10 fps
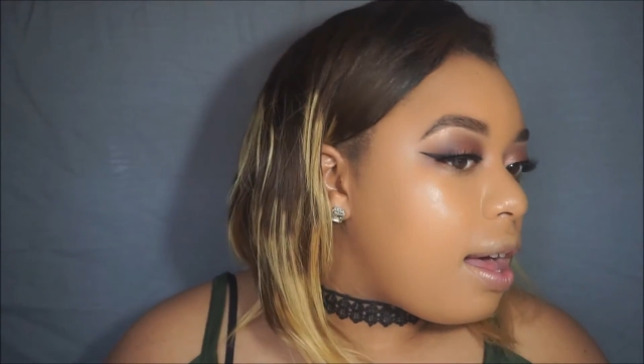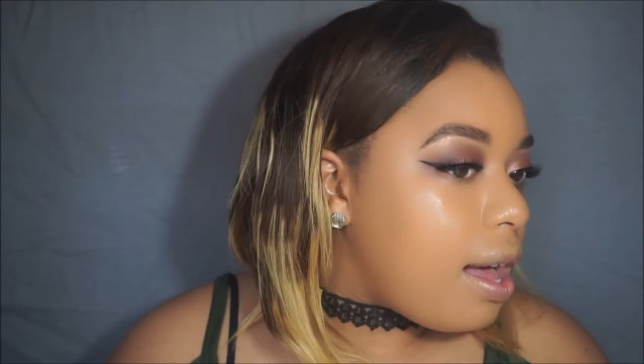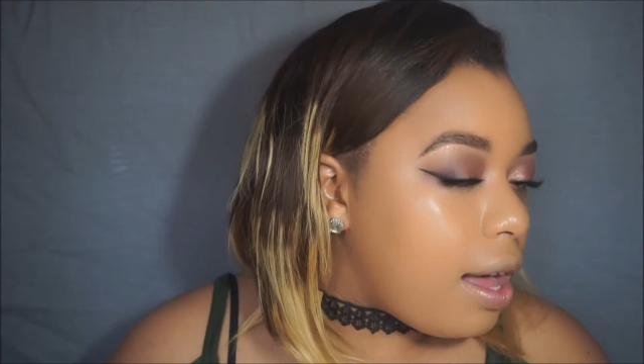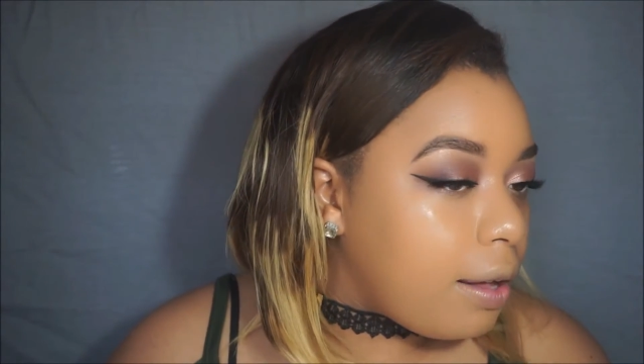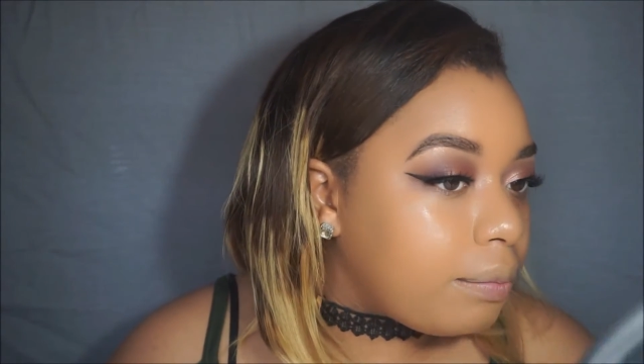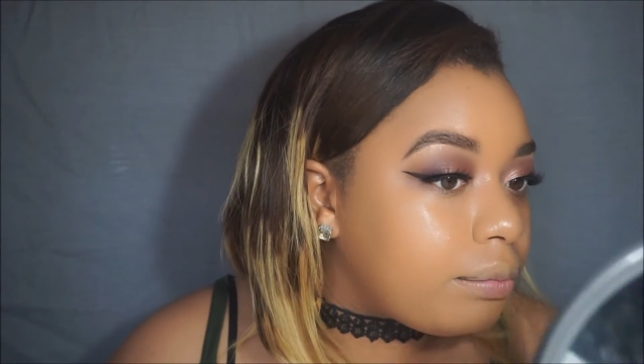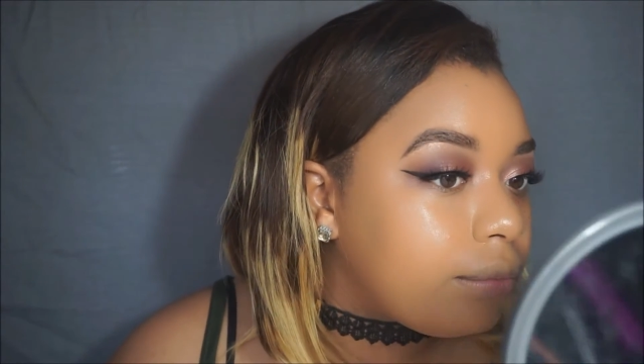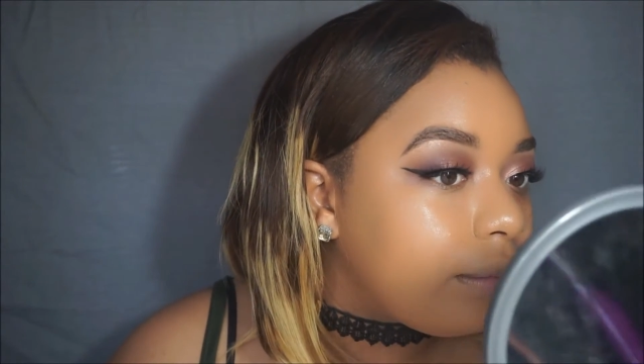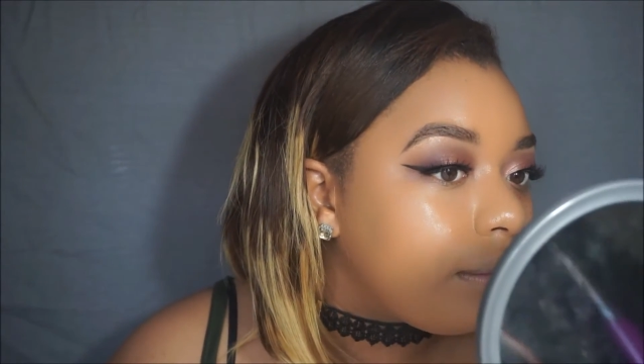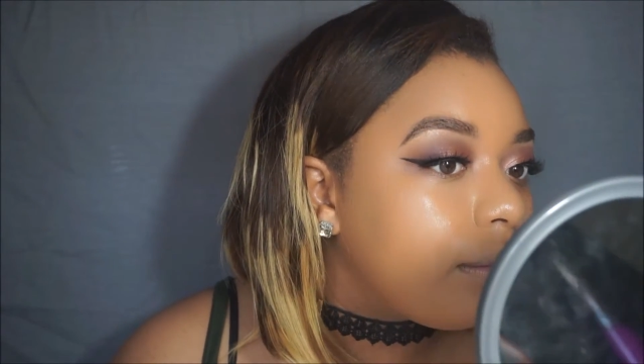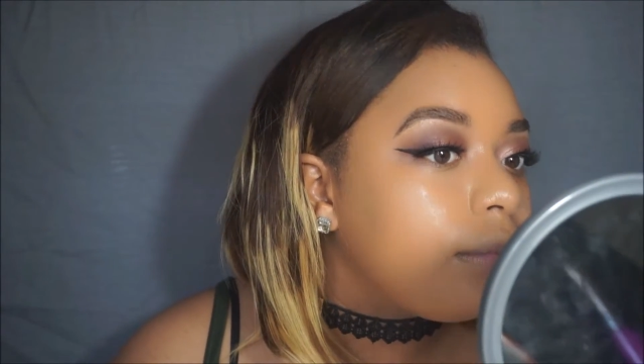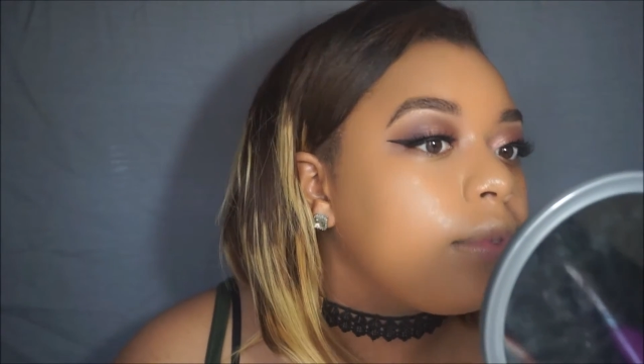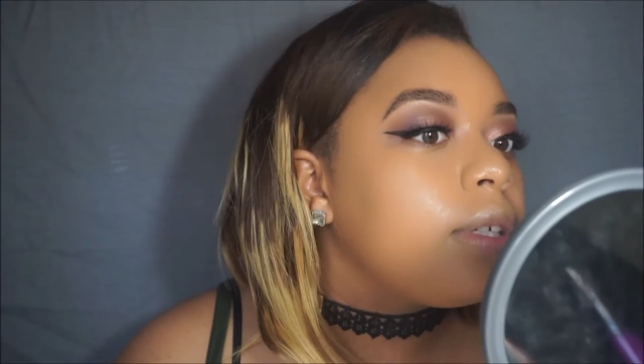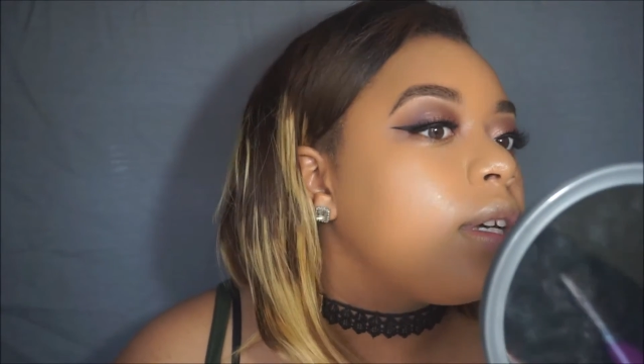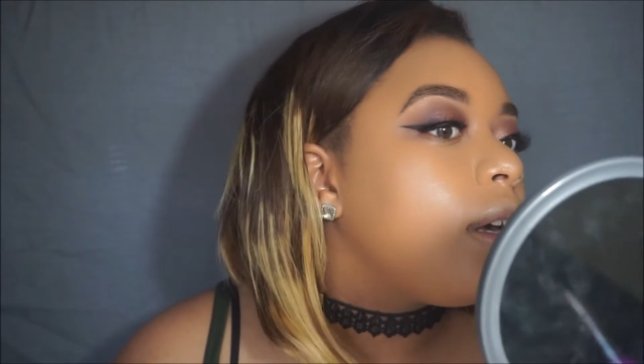
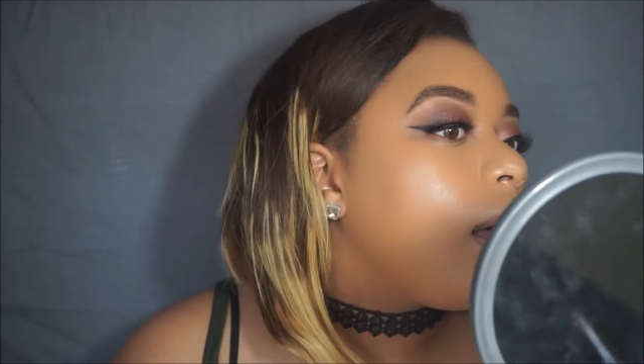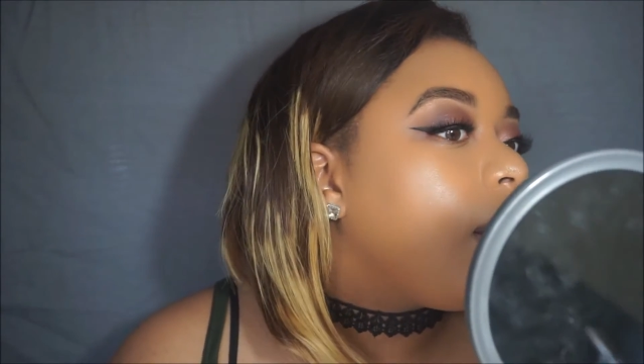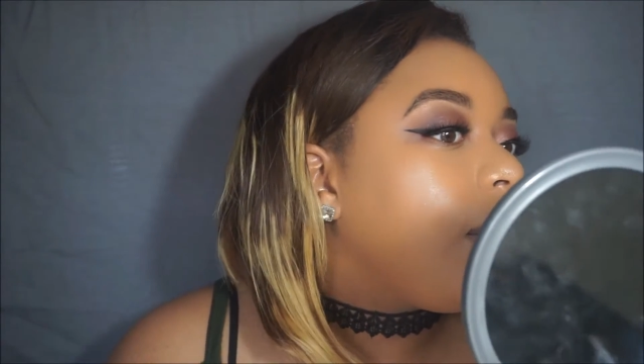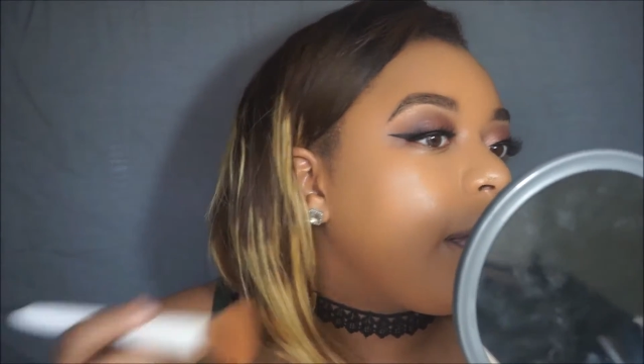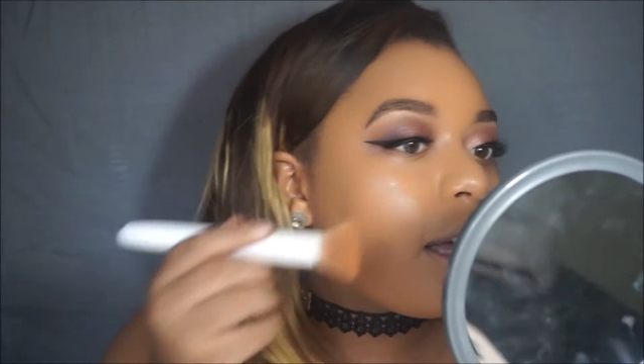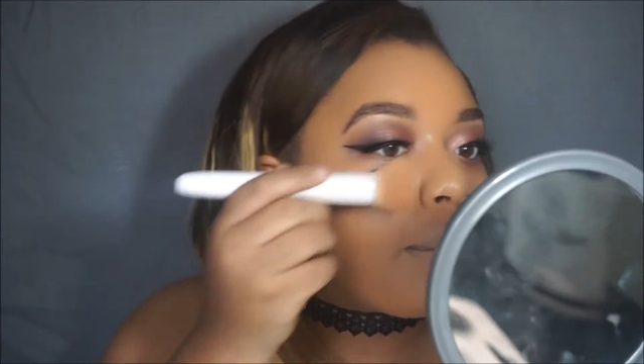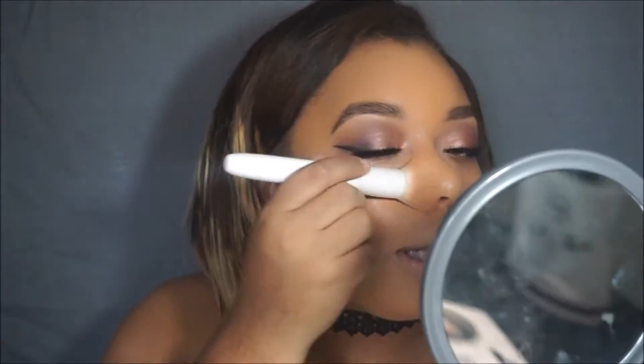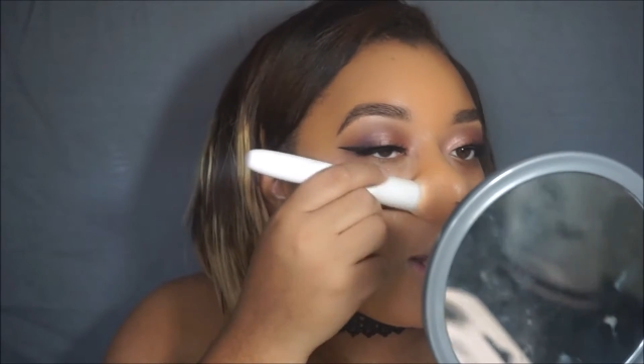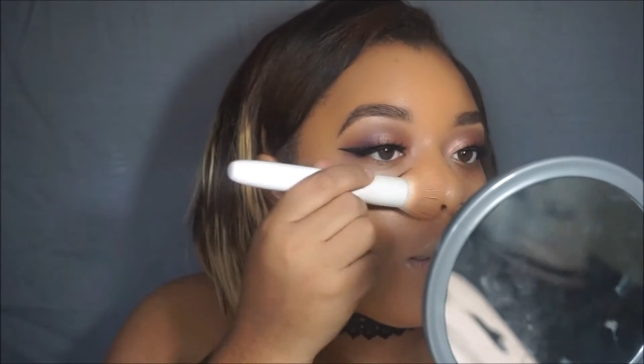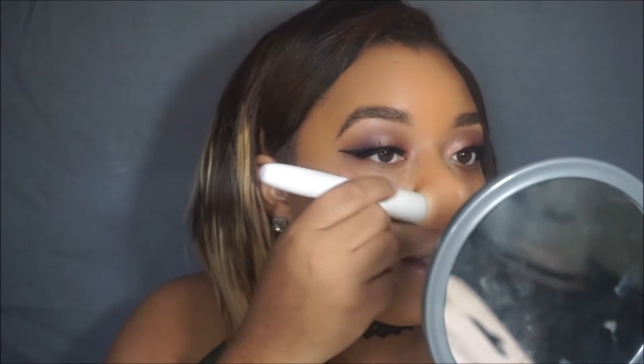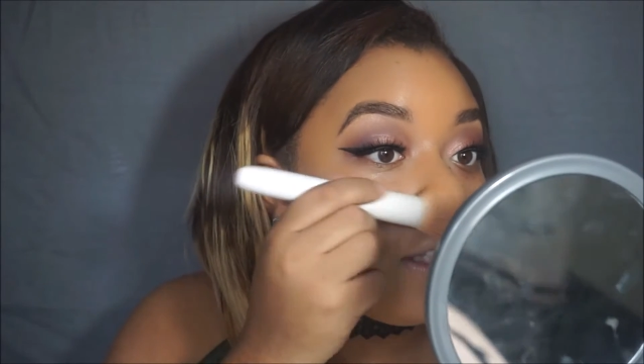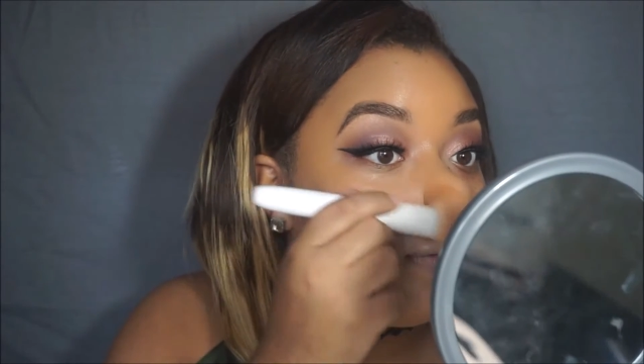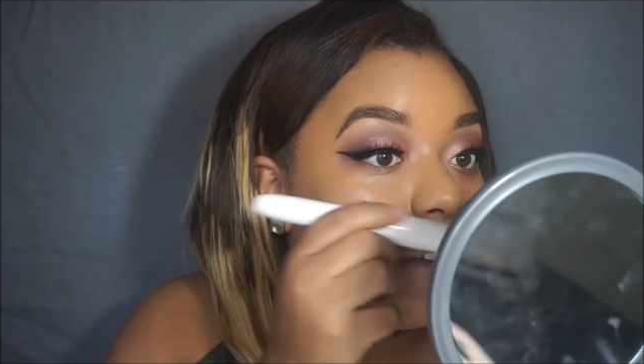Looking up close, it's